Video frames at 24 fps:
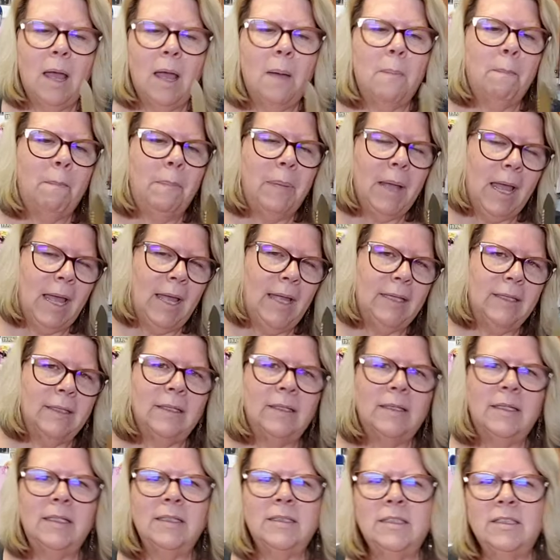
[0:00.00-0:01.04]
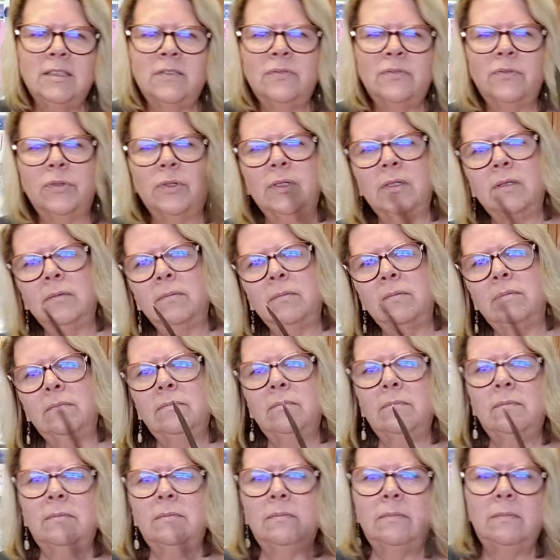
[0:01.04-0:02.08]
But this is for
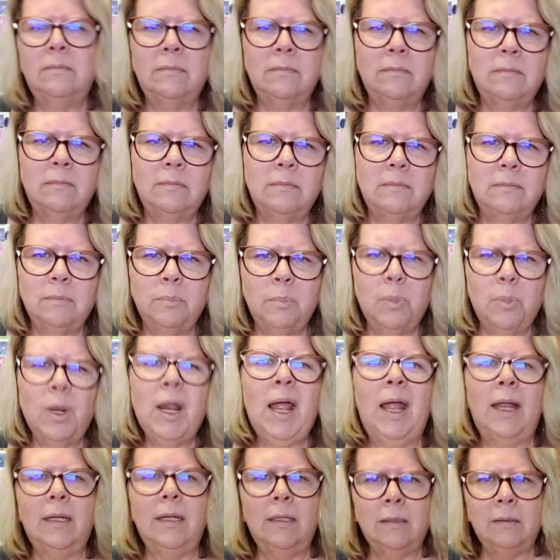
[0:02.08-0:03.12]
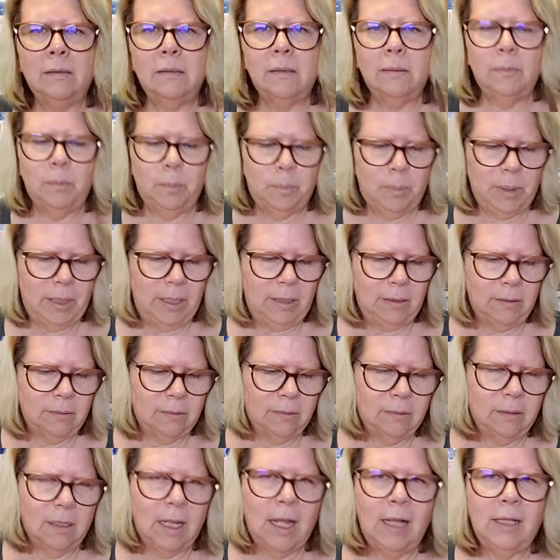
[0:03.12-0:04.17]
bread. But
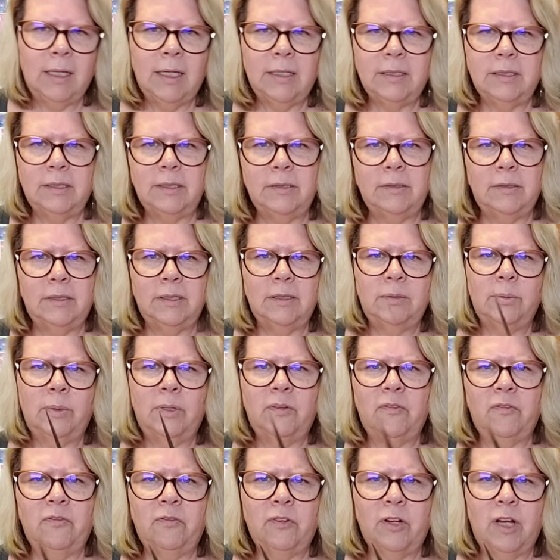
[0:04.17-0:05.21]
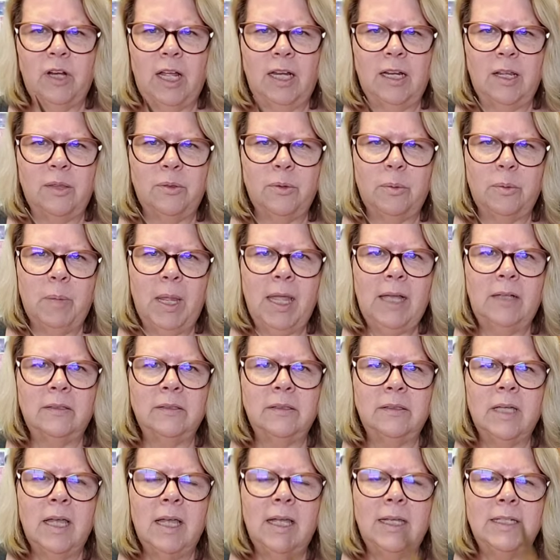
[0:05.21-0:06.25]
I like to use this one for cutting through
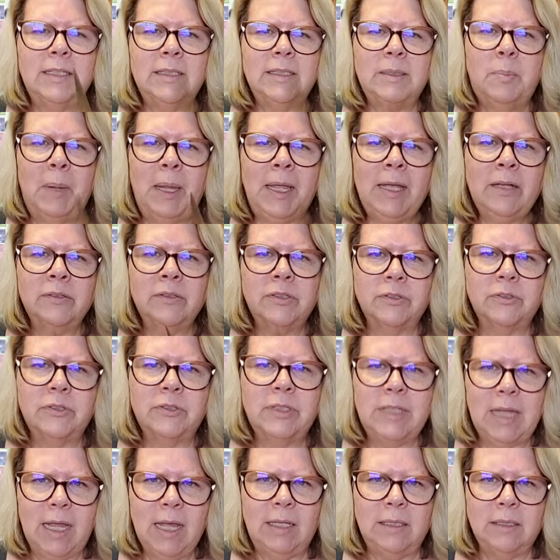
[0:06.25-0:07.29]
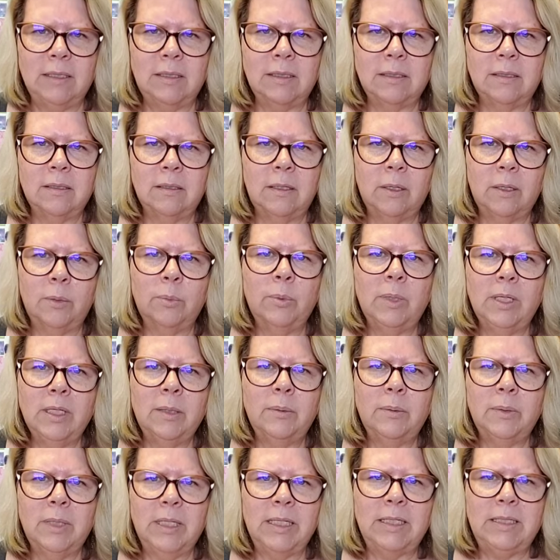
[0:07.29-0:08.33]
bagels because bagels are dense. They're really,
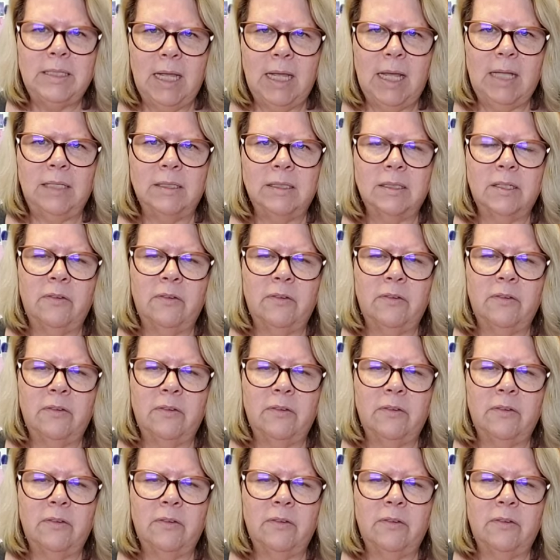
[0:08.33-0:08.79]
really dense.